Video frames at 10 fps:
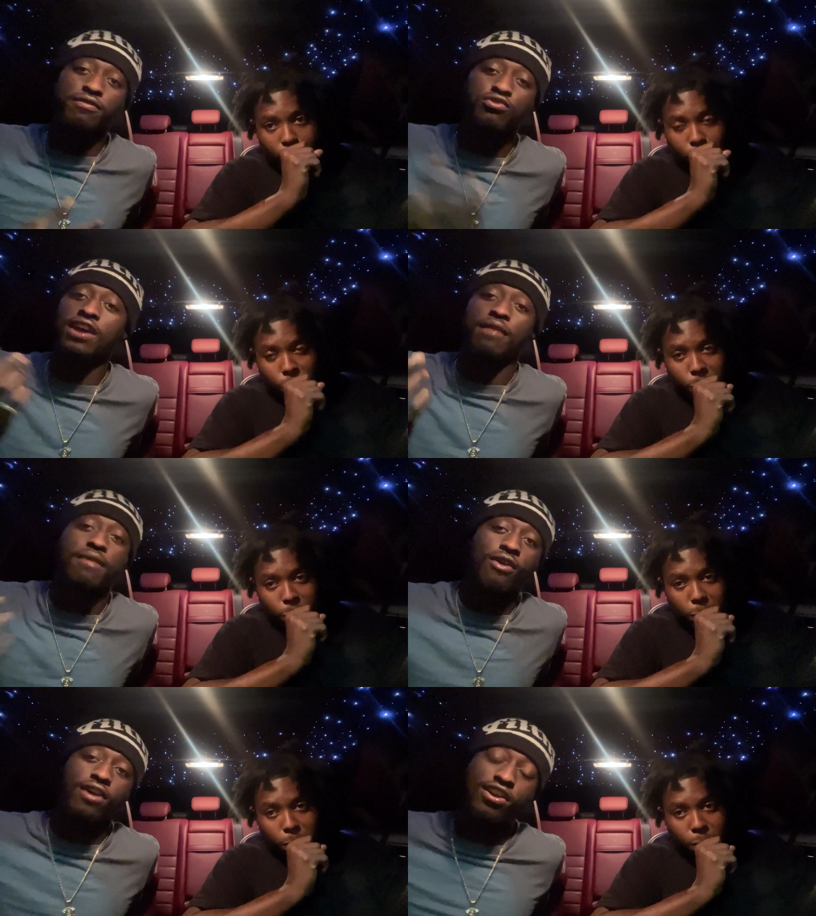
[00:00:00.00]
Speaker 1: me? You not
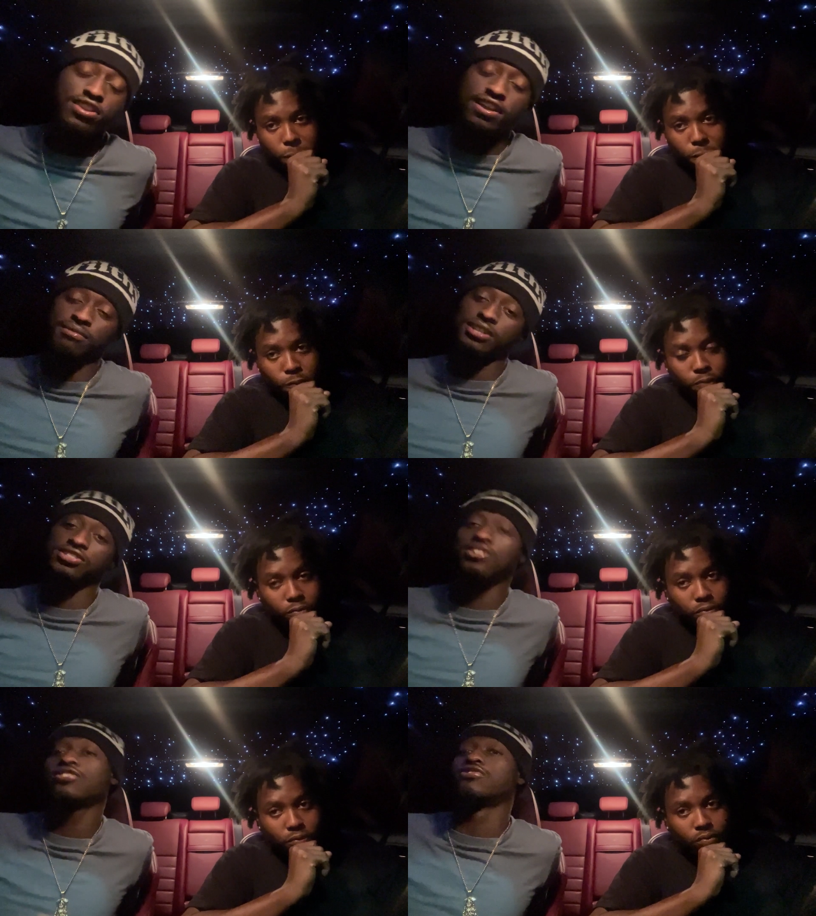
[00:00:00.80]
my round, you not my
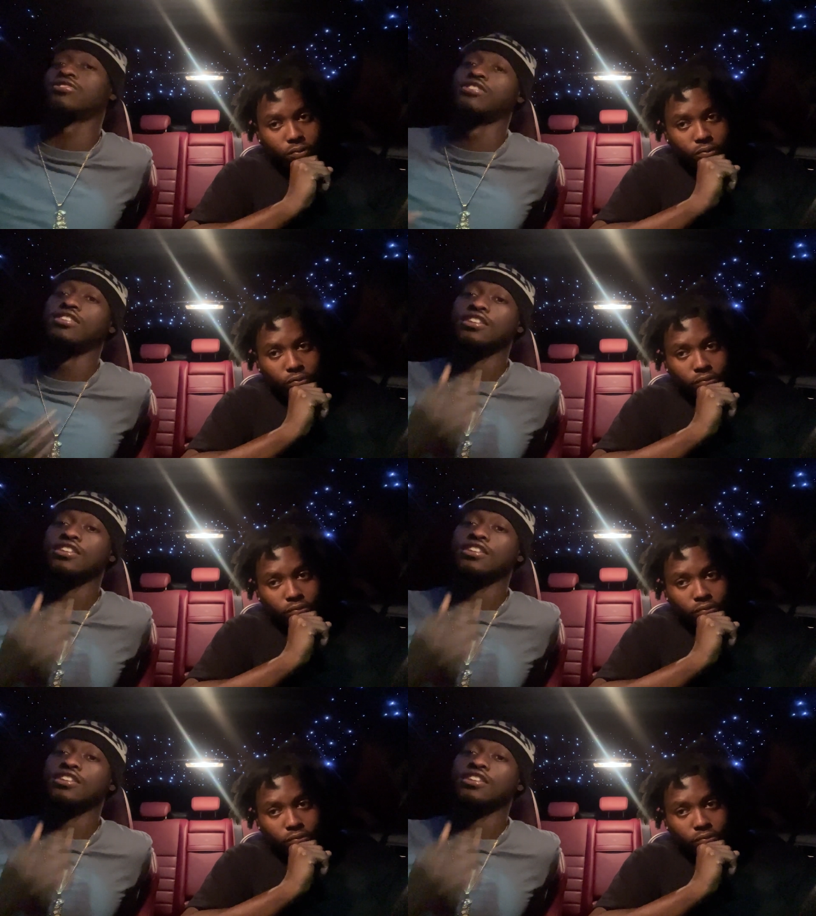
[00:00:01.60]
circle.